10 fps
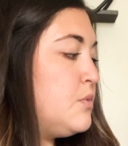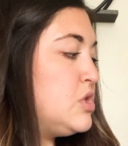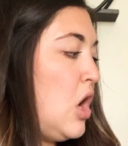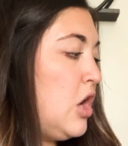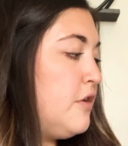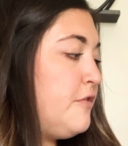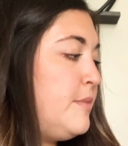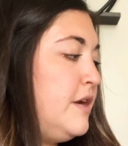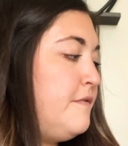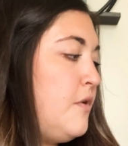it was hard for
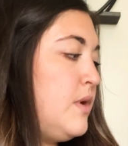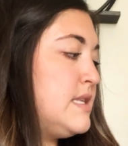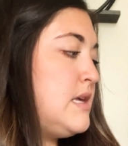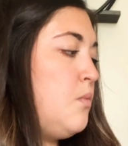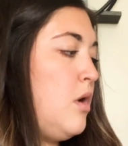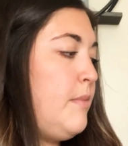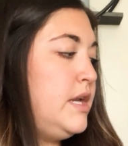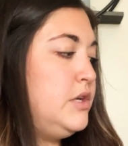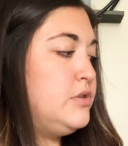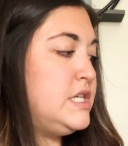me to focus on what
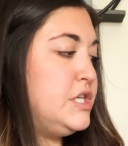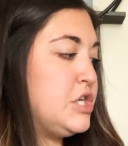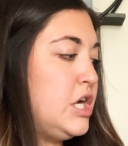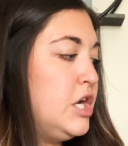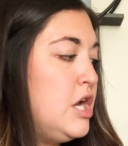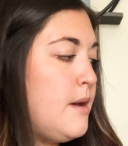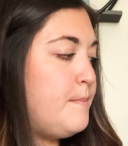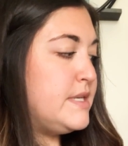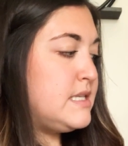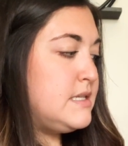my new teacher,
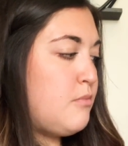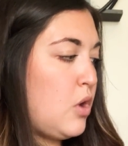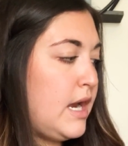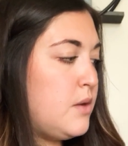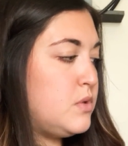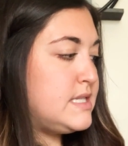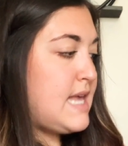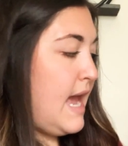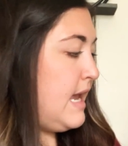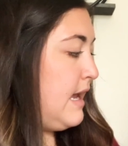Mrs. Morgan, was
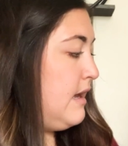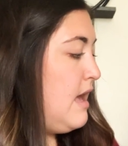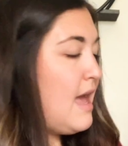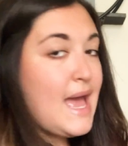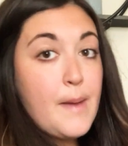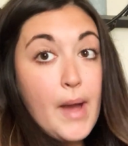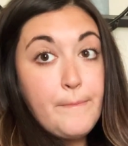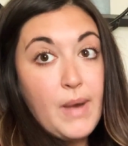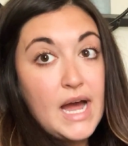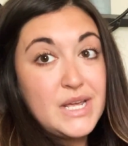saying, and my
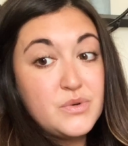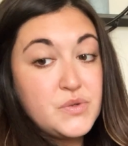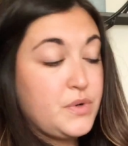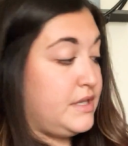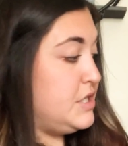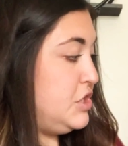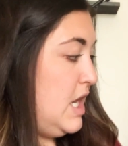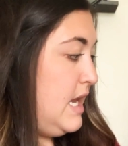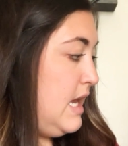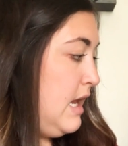body was really
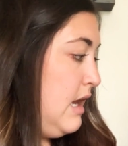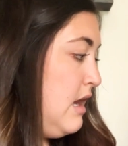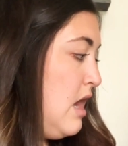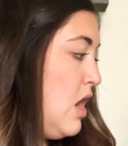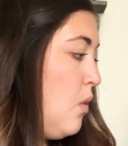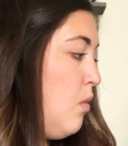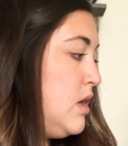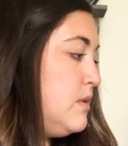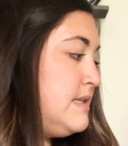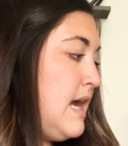shaky. When
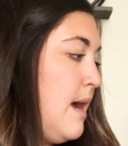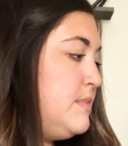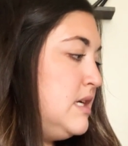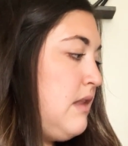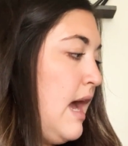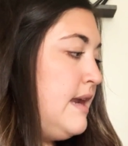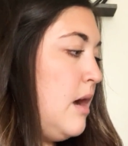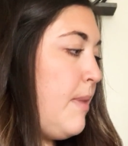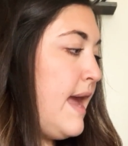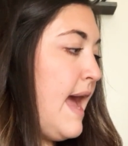it was time to line
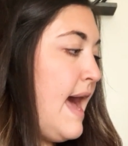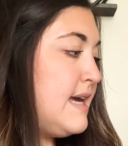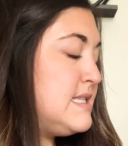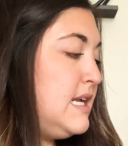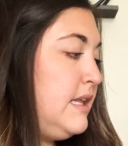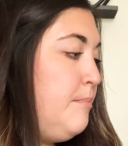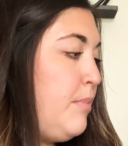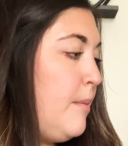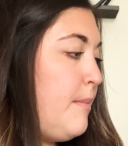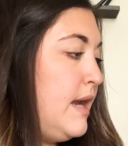up, I accidentally
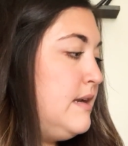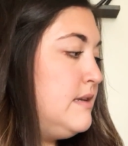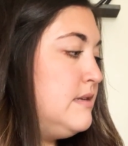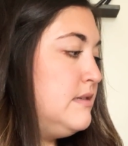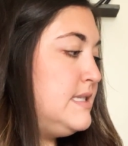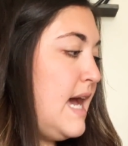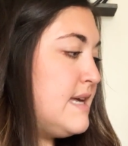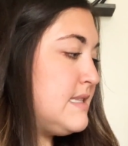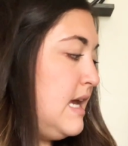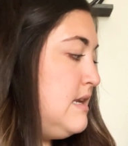bumped my
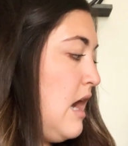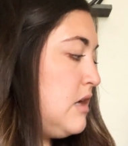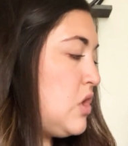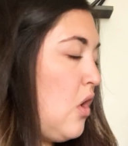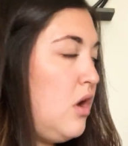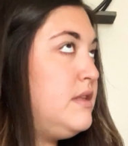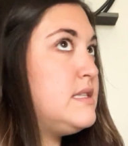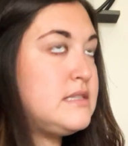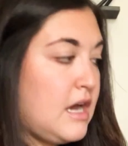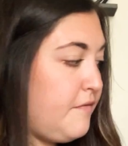desk and knocked all the
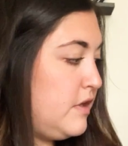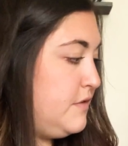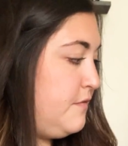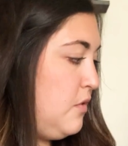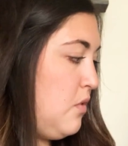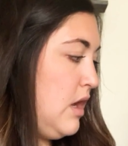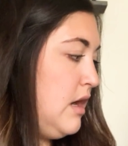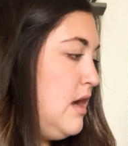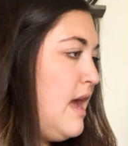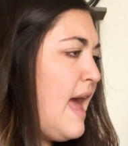stuff on the
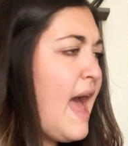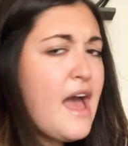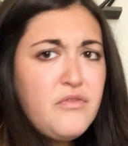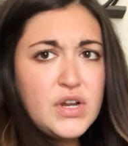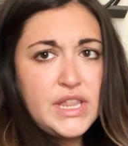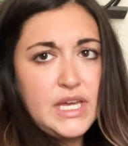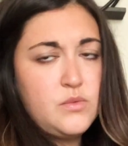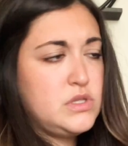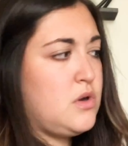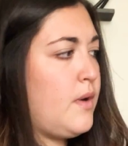floor.
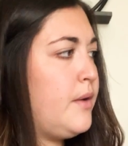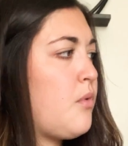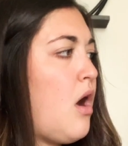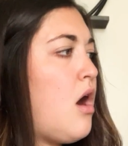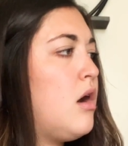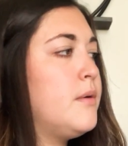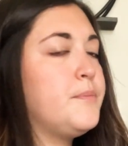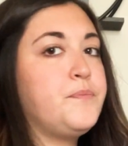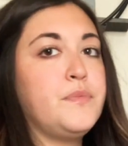Everything was going wrong.